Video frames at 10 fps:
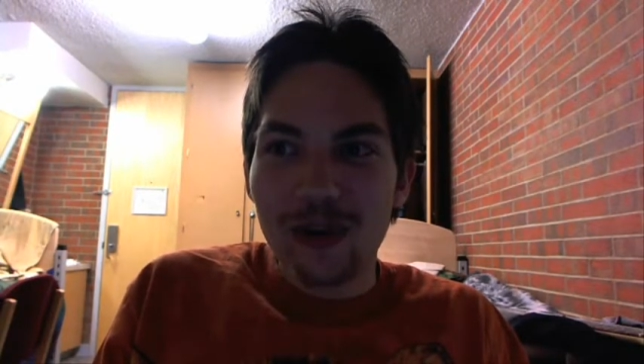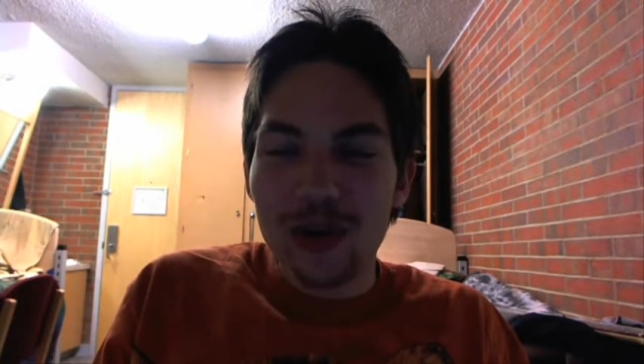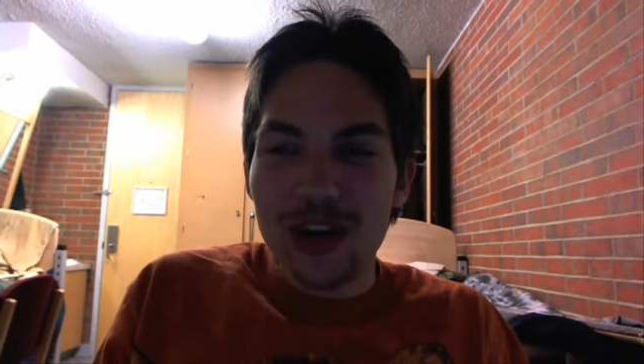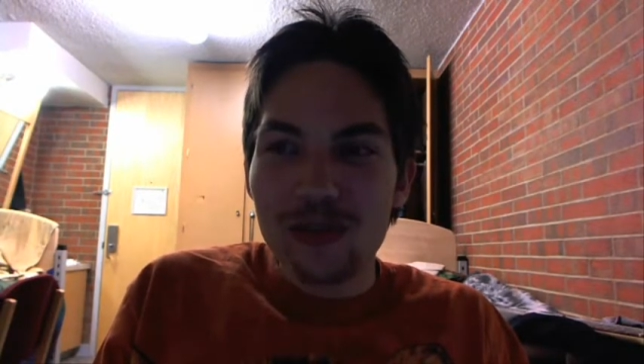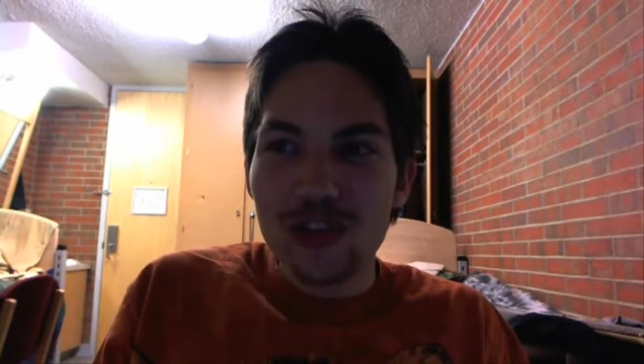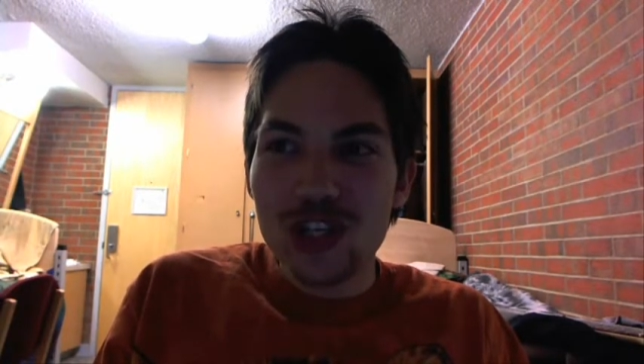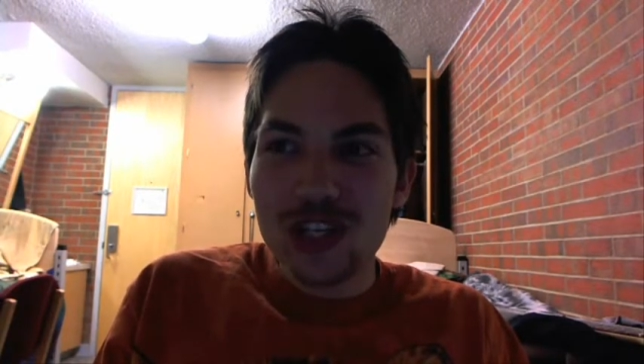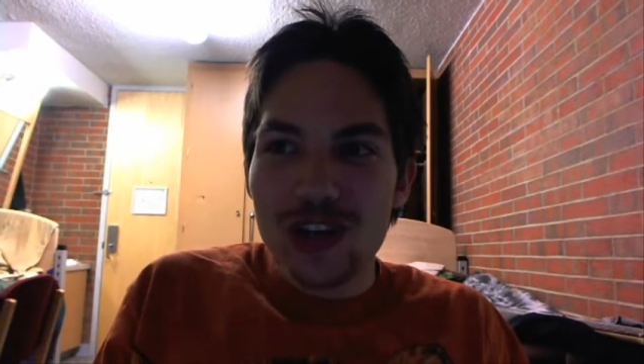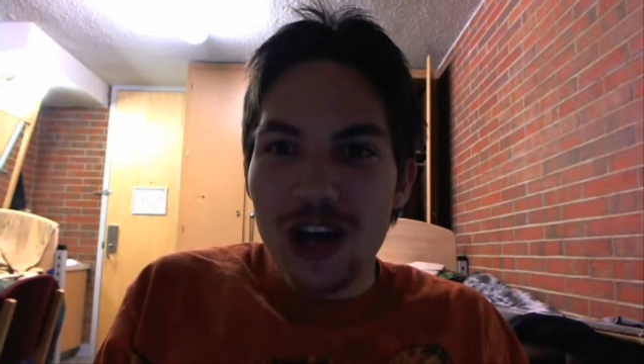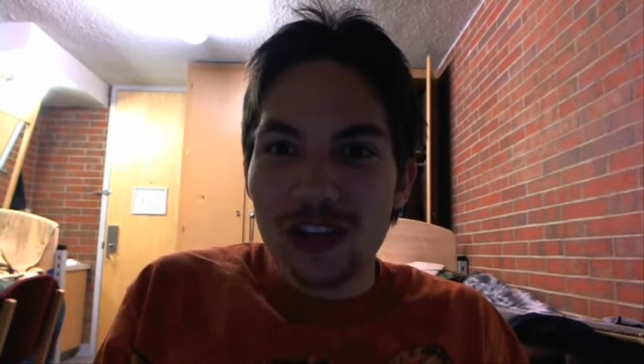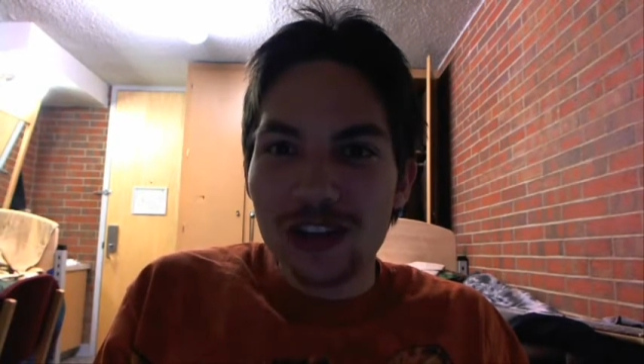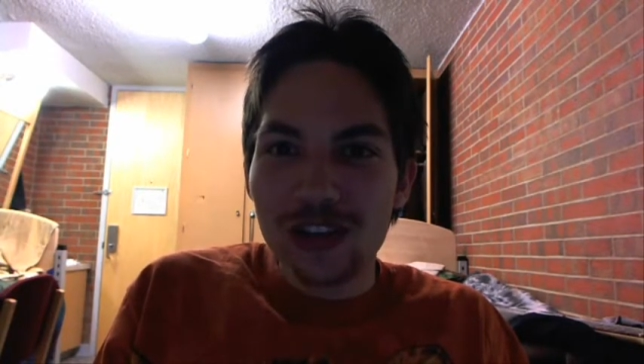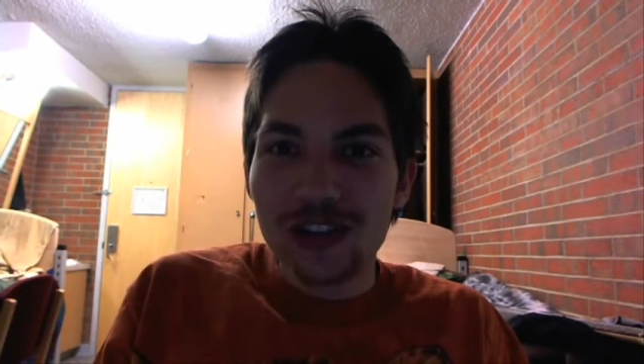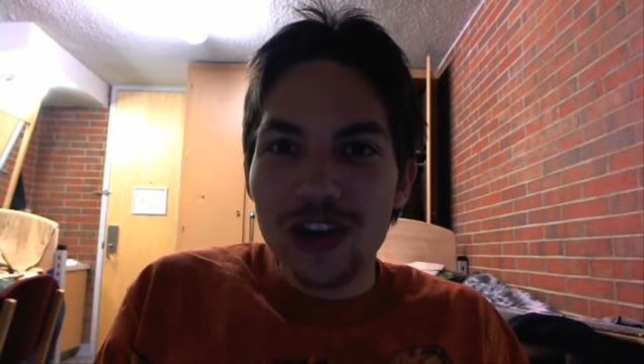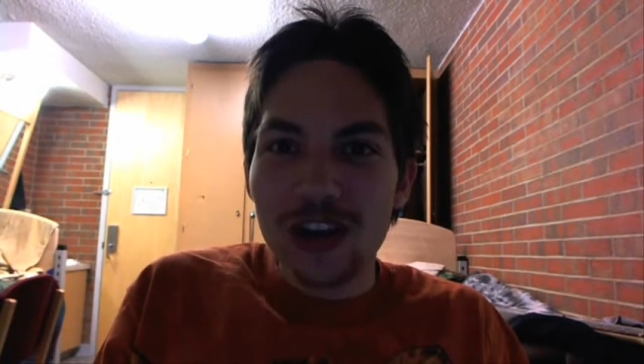whenever she not,
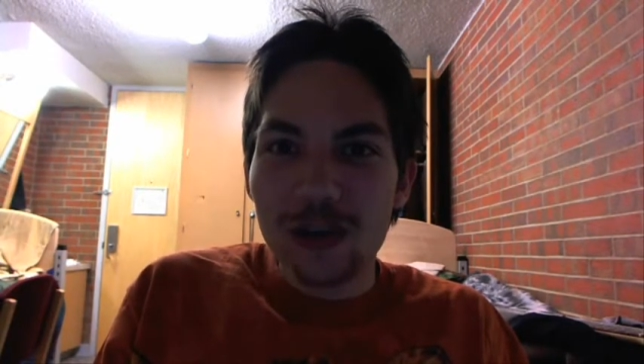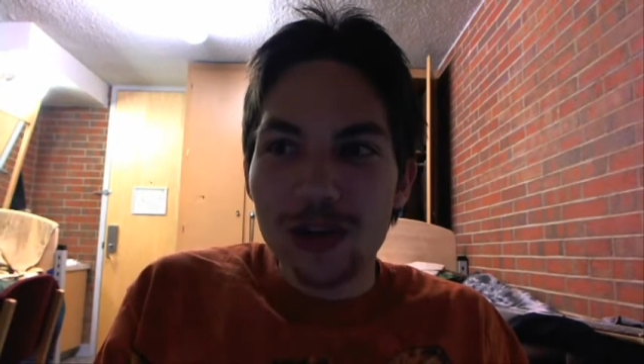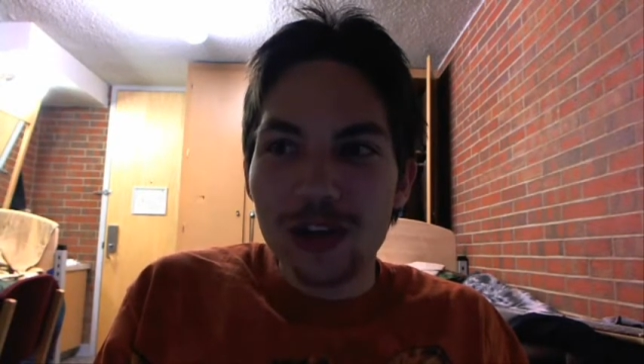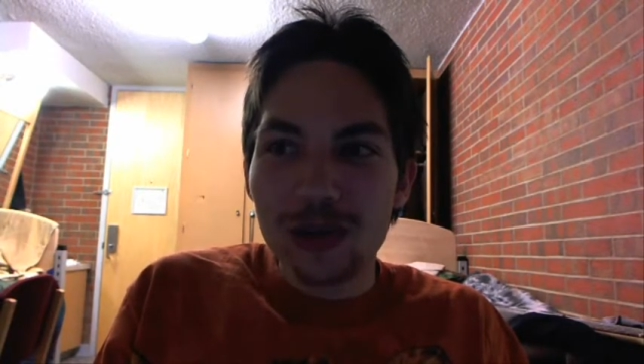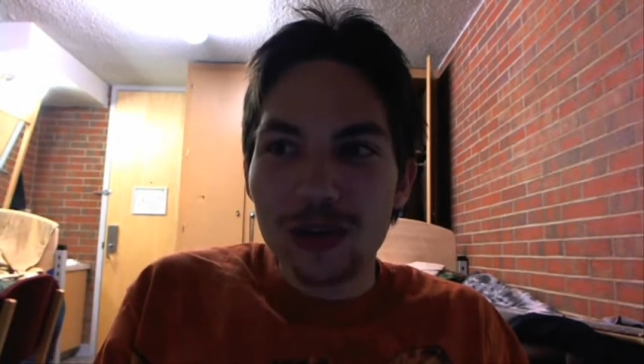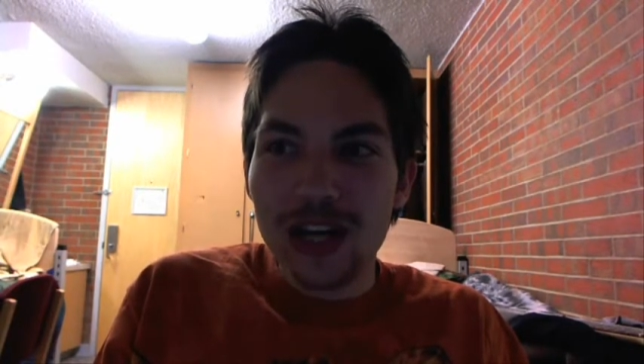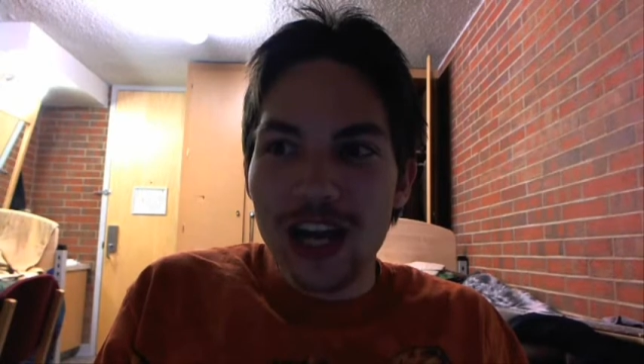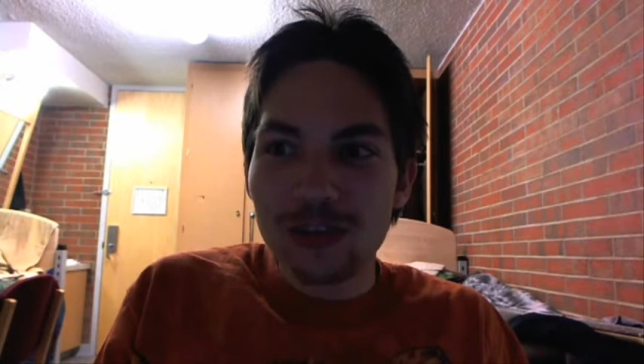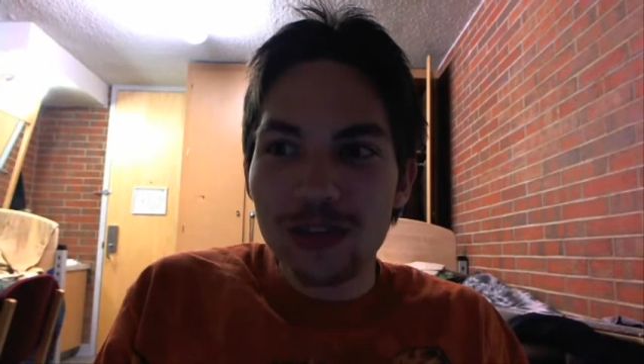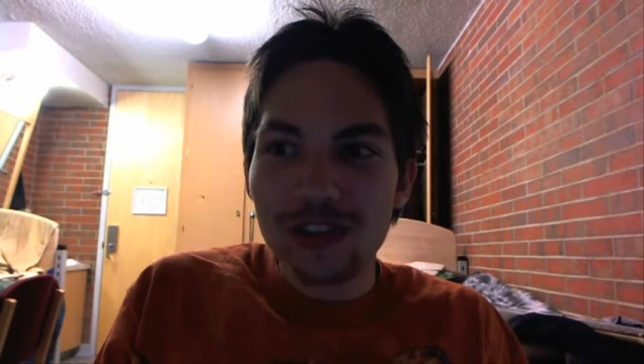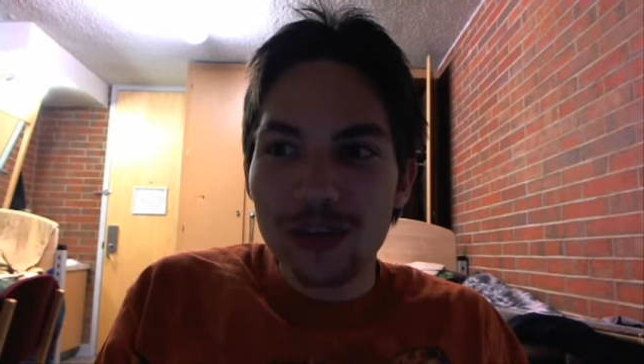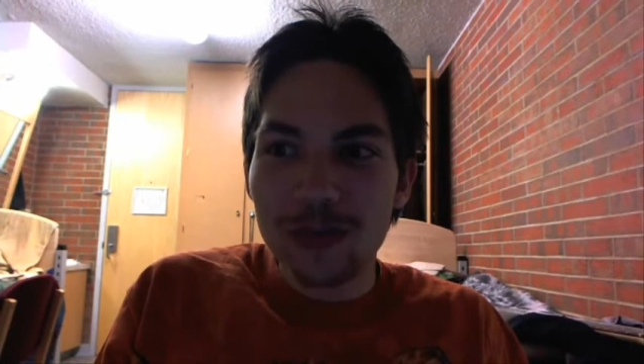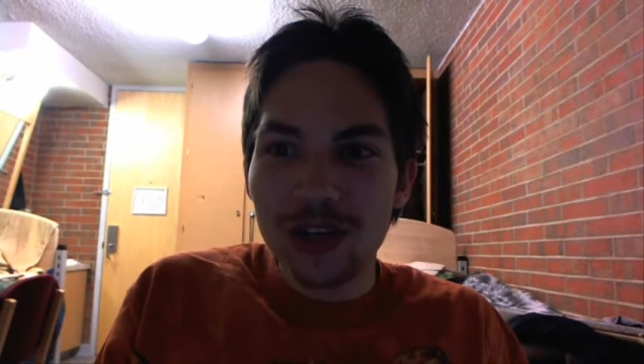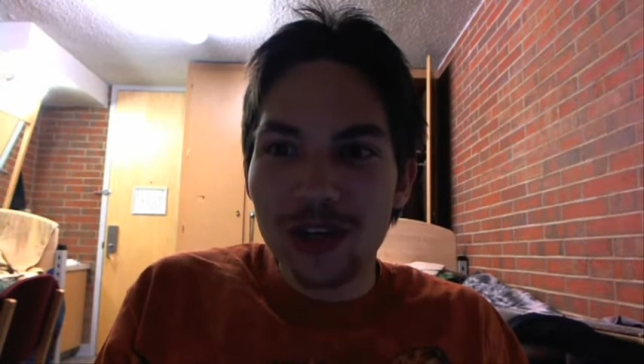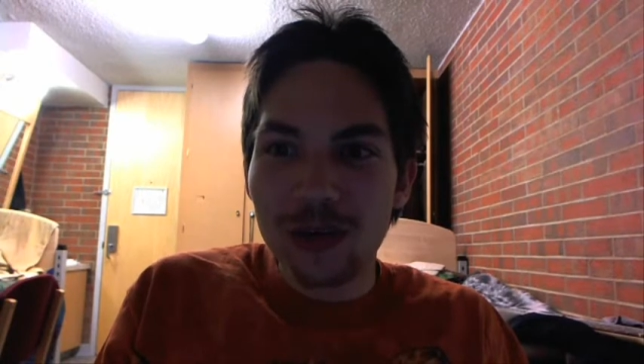does knock on my door and ask me
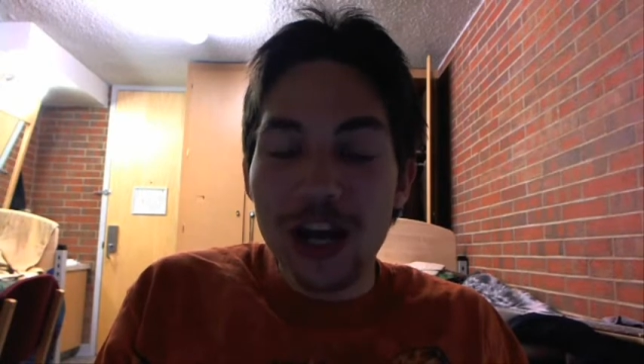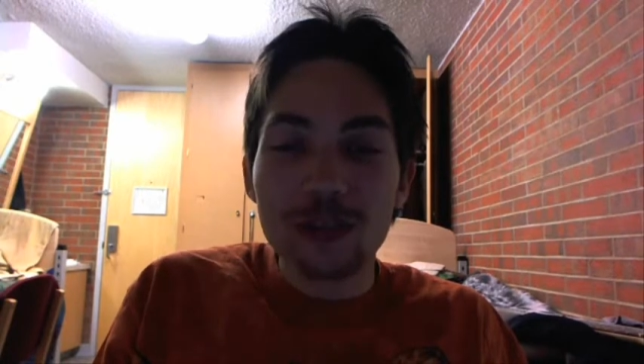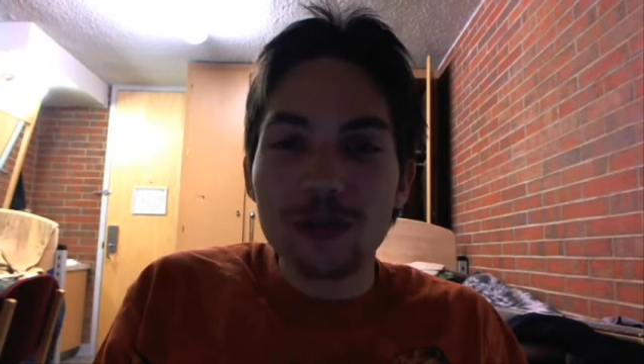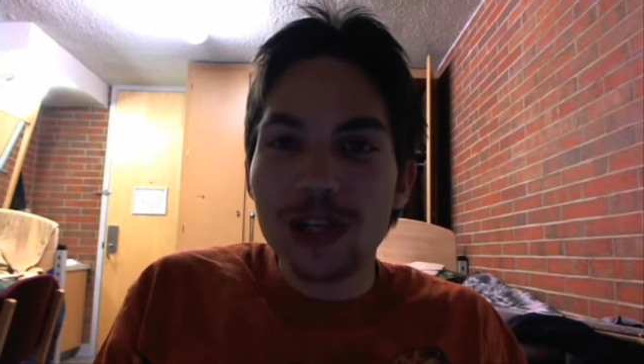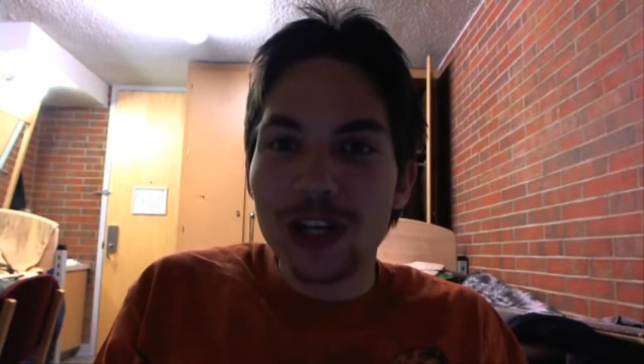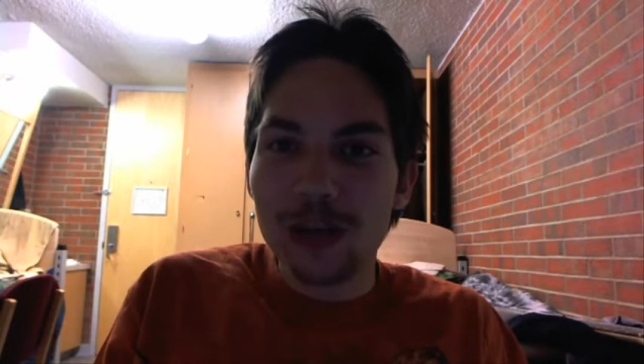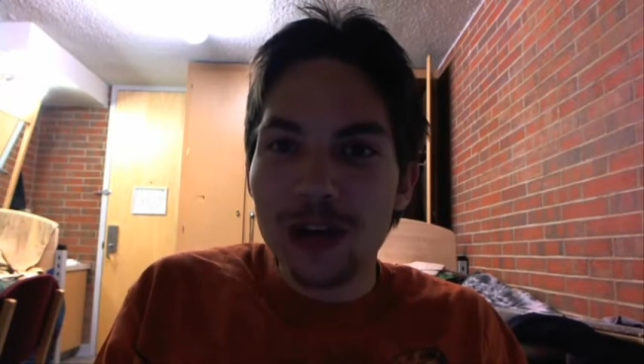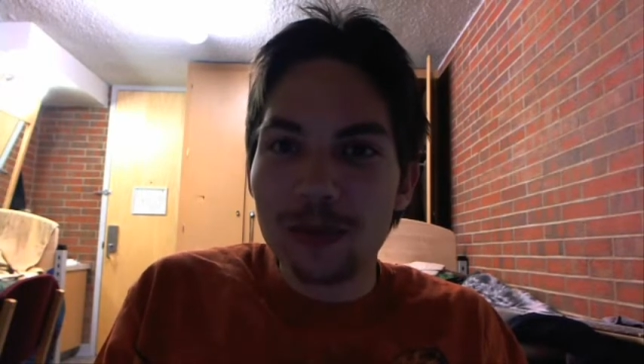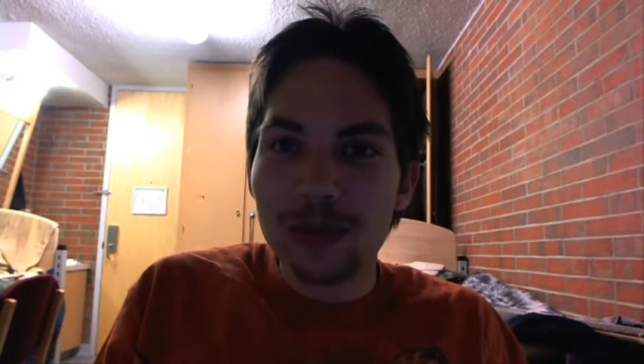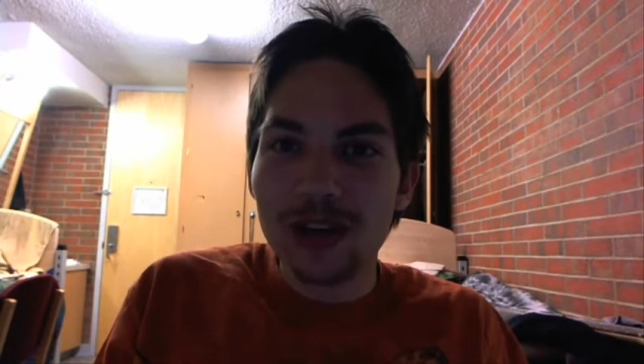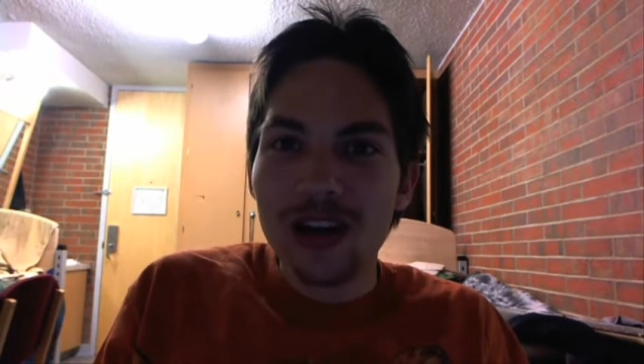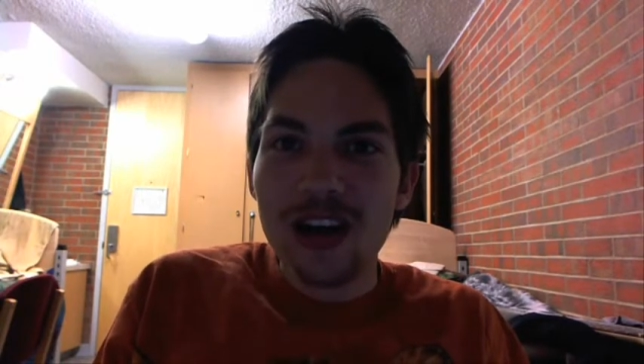something or ask me to come up,